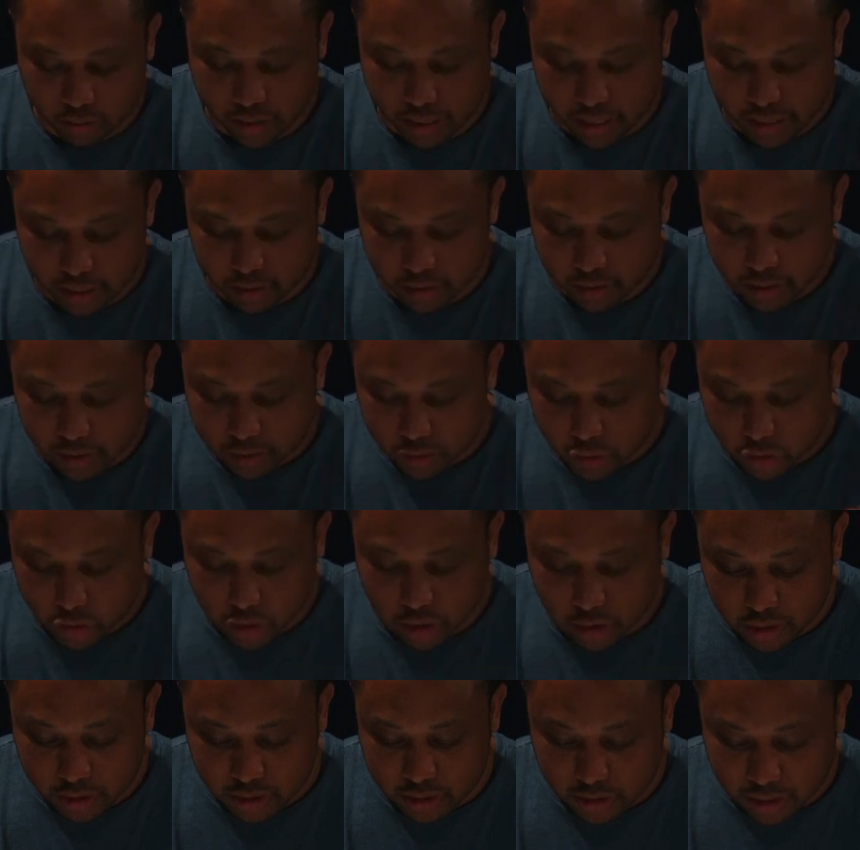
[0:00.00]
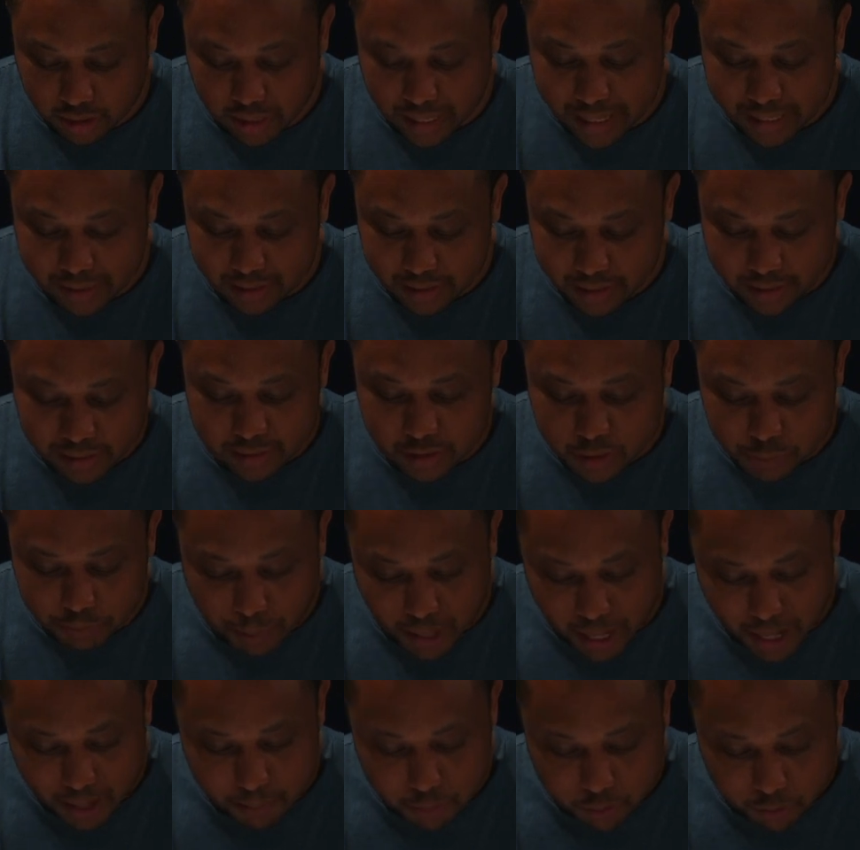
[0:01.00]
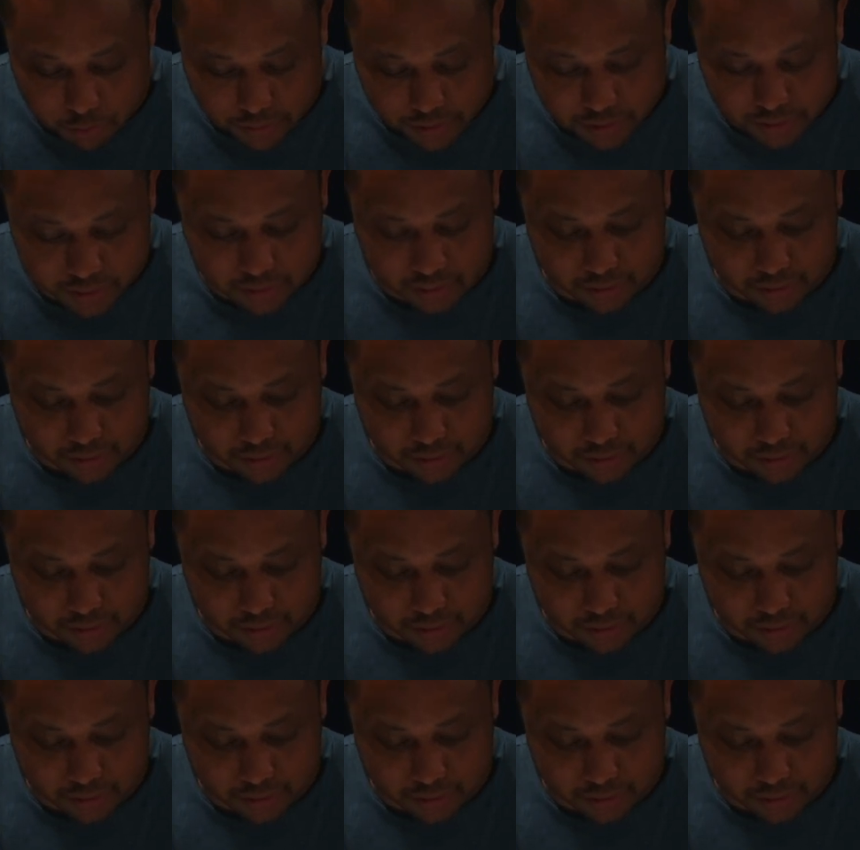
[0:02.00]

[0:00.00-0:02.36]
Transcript: lair, just like in the spy movies.